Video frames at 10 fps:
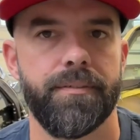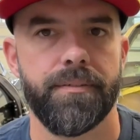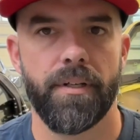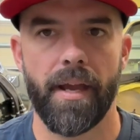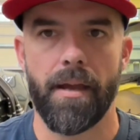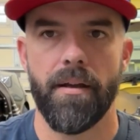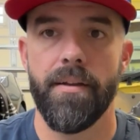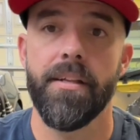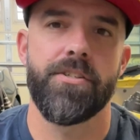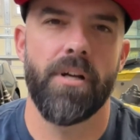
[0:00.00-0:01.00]
Okay,
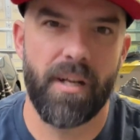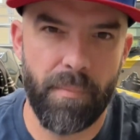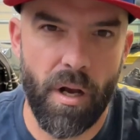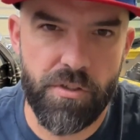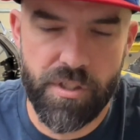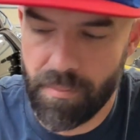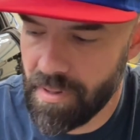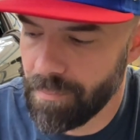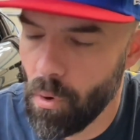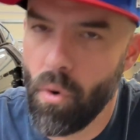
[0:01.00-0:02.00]
and let's talk about some
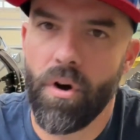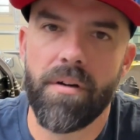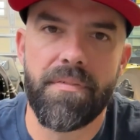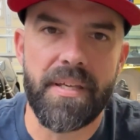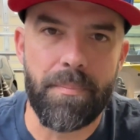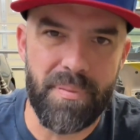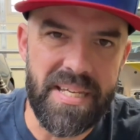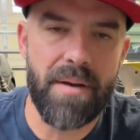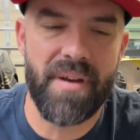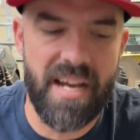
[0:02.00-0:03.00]
of the more of the
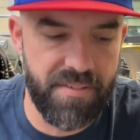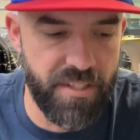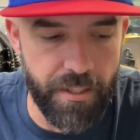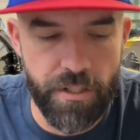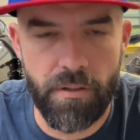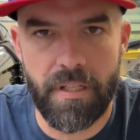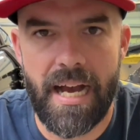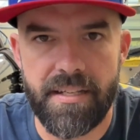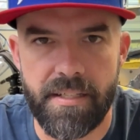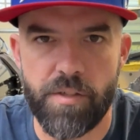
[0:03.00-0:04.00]
BMFs that
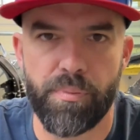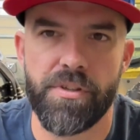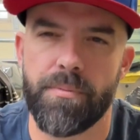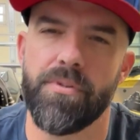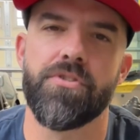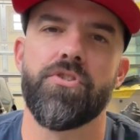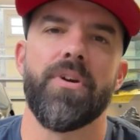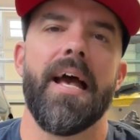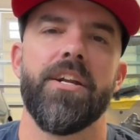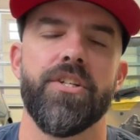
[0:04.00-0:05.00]
utilize these principles and
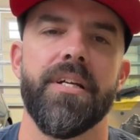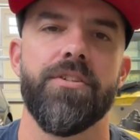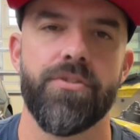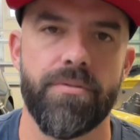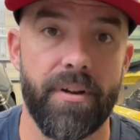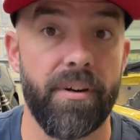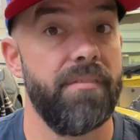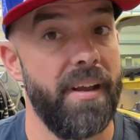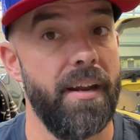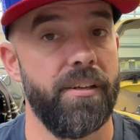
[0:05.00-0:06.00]
strategies to their
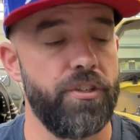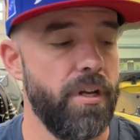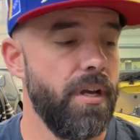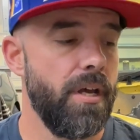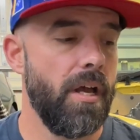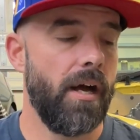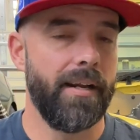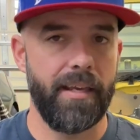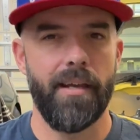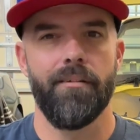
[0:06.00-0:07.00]
advantage. And
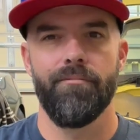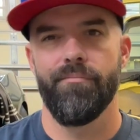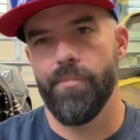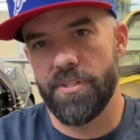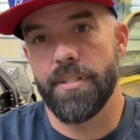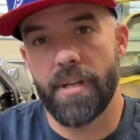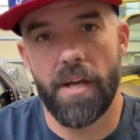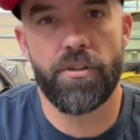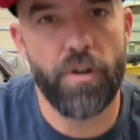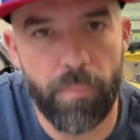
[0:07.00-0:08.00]
again, most of these
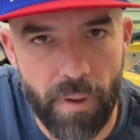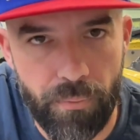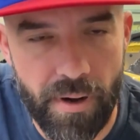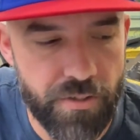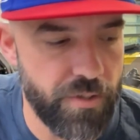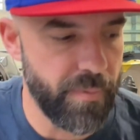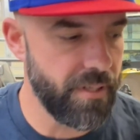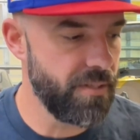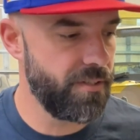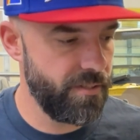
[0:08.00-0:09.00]
guys are no prep racers
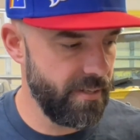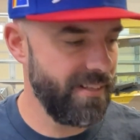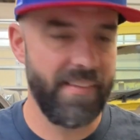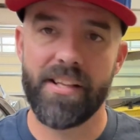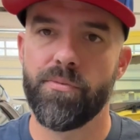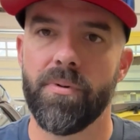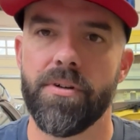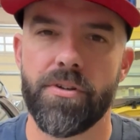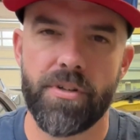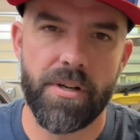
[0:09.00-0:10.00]
because, well, that's where
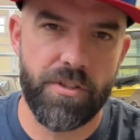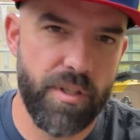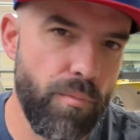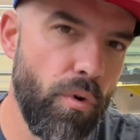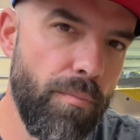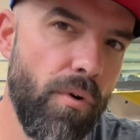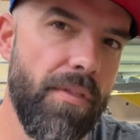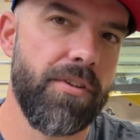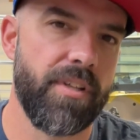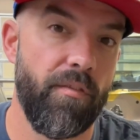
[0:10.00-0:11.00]
you're starting to see more and more of
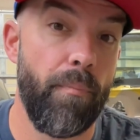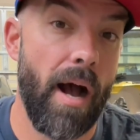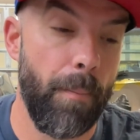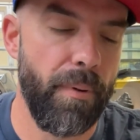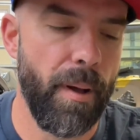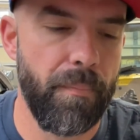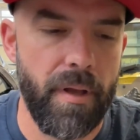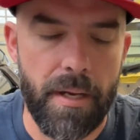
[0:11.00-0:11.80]
this stuff pop up.